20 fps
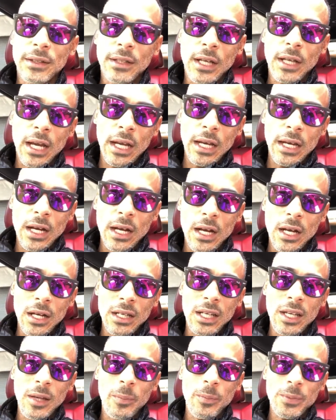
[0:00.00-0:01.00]
and
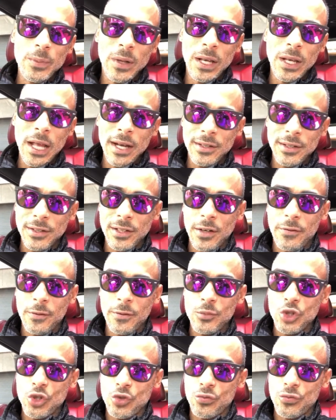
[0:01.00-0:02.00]
keep a lot of stuff from
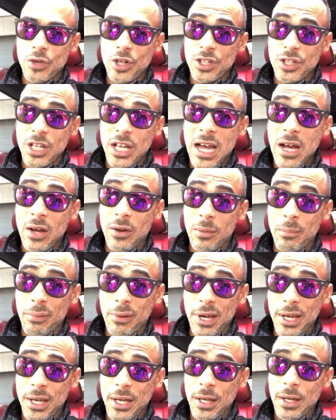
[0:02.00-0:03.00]
just rusting out and
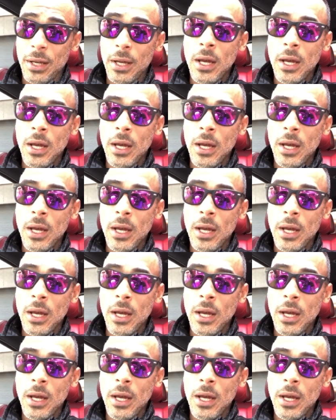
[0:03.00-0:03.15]
breaking.